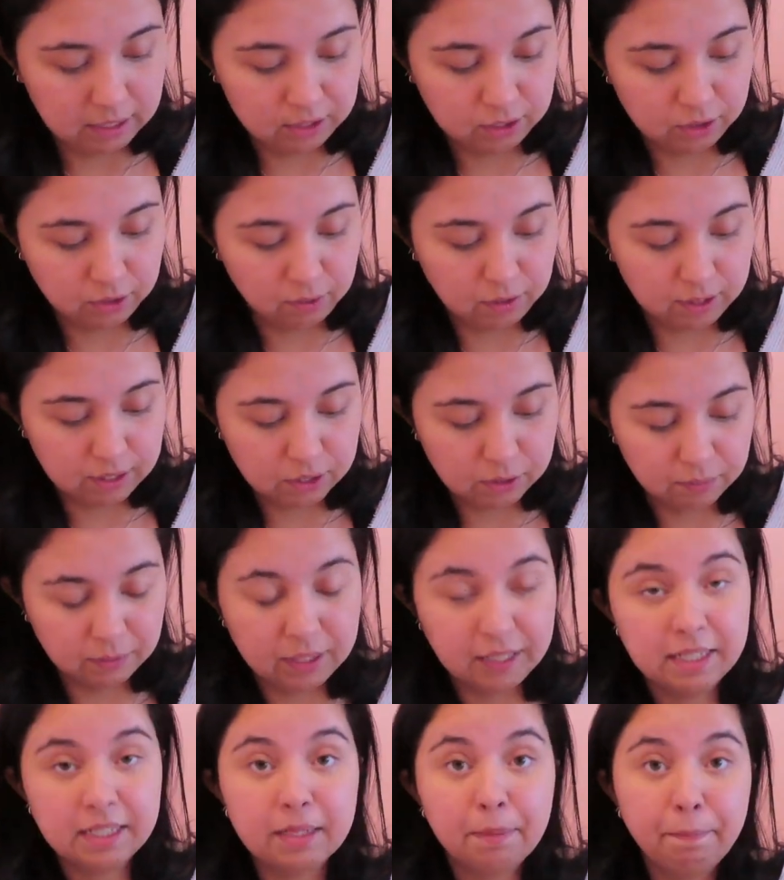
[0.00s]
So this
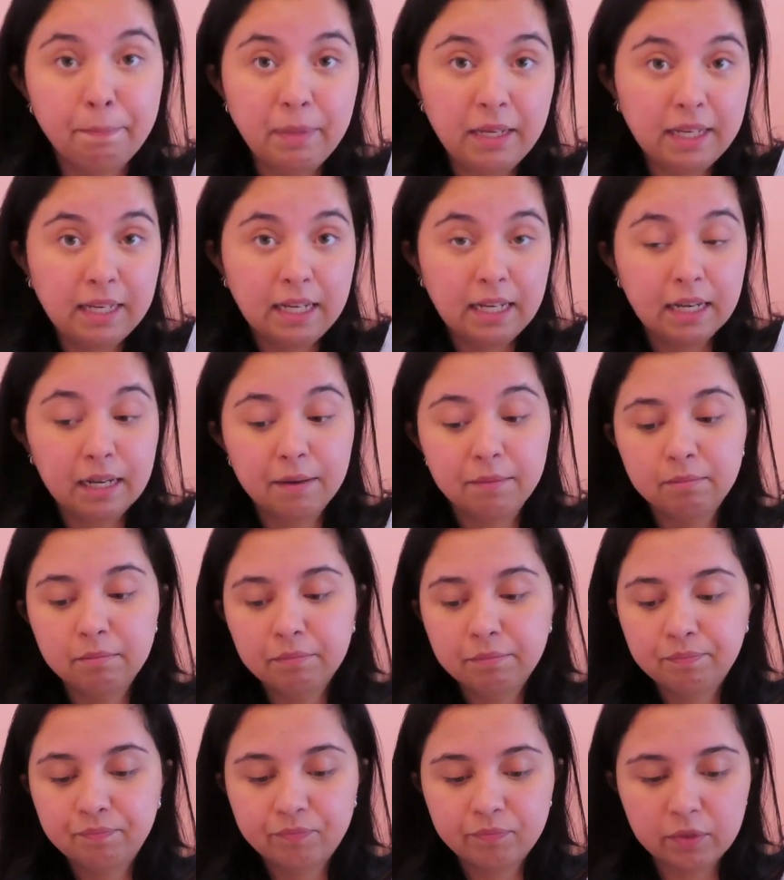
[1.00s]
one is a
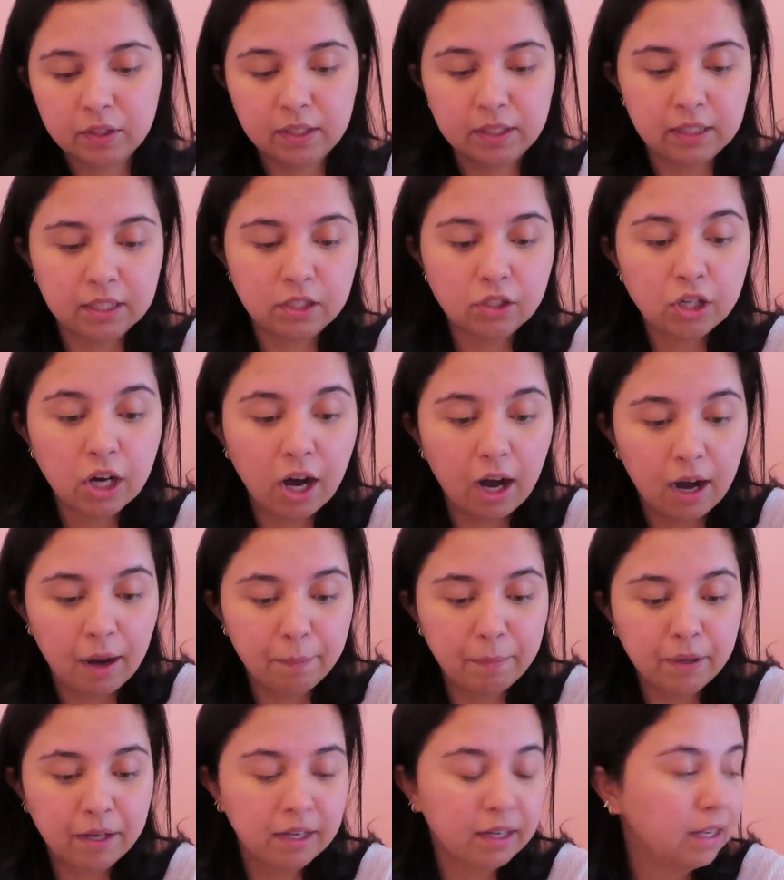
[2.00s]
medium in the
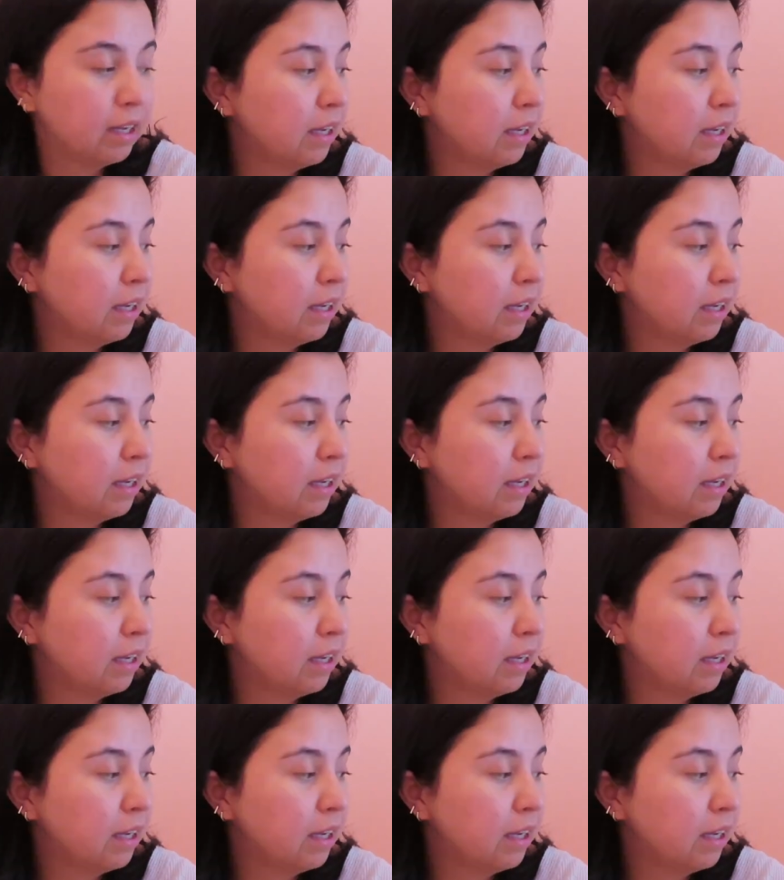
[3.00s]
top.